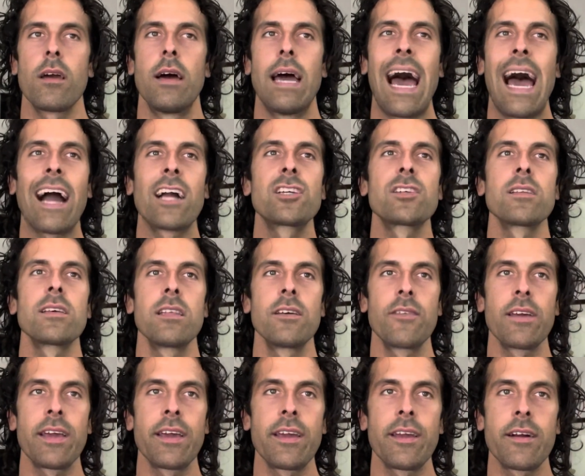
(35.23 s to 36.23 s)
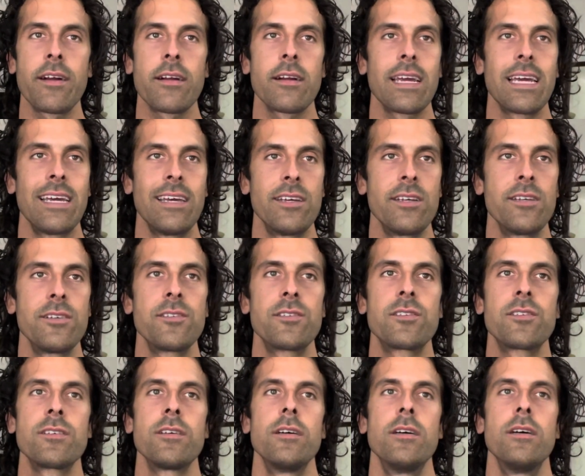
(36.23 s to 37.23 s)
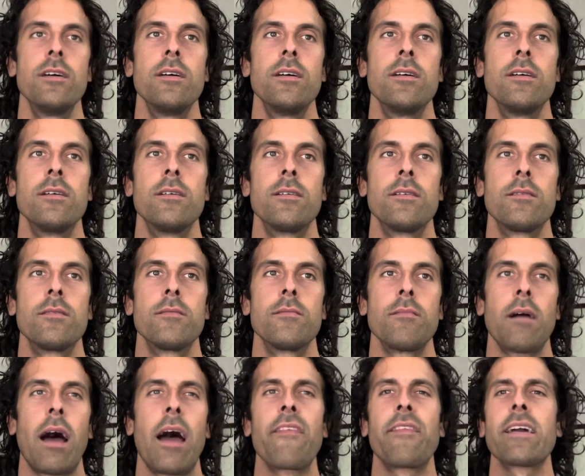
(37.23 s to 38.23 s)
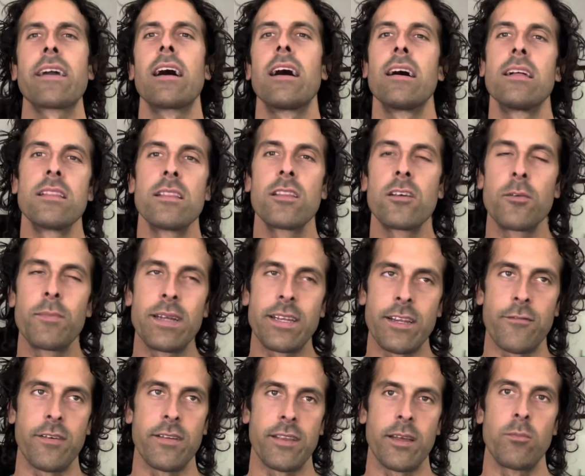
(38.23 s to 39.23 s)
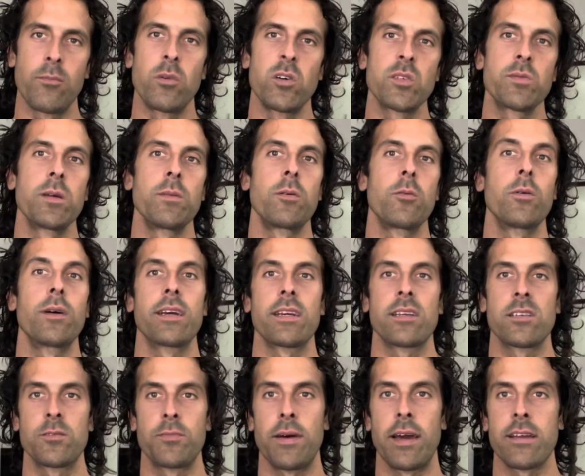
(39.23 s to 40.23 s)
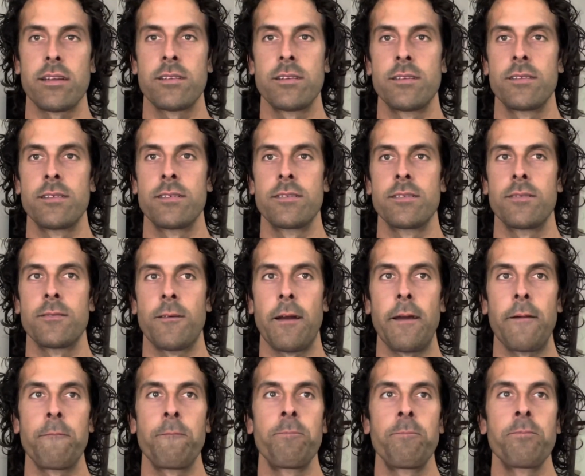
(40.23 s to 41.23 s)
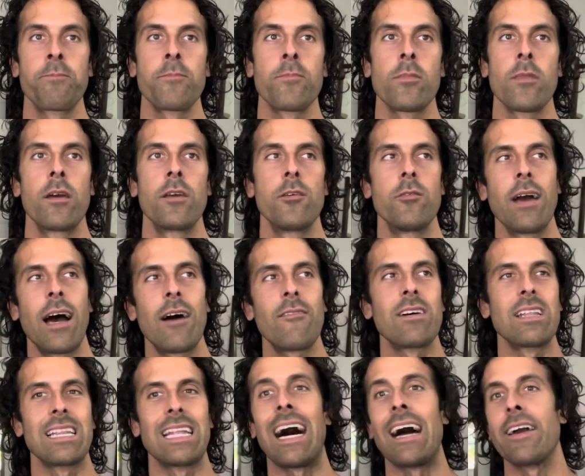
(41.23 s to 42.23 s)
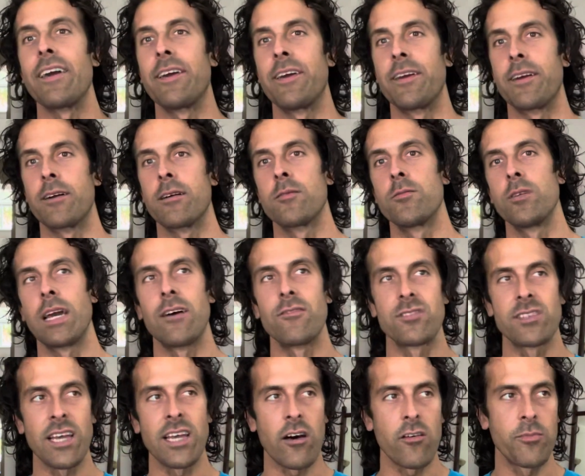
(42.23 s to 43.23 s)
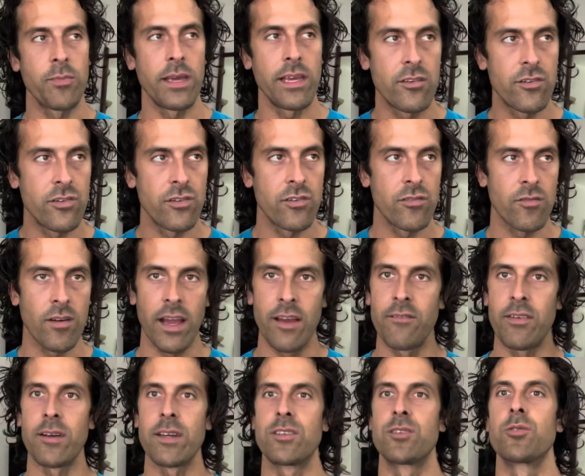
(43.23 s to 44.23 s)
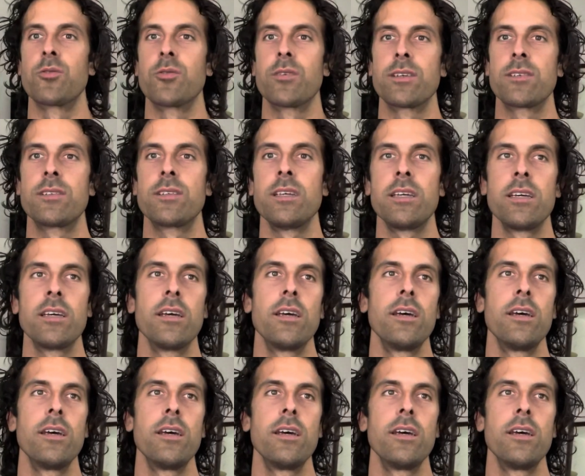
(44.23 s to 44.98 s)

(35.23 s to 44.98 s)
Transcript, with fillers: Actually, living here is, I think, a little bit different than most people would expect, right? You have a lot here. You have South Beach, right? Very touristy.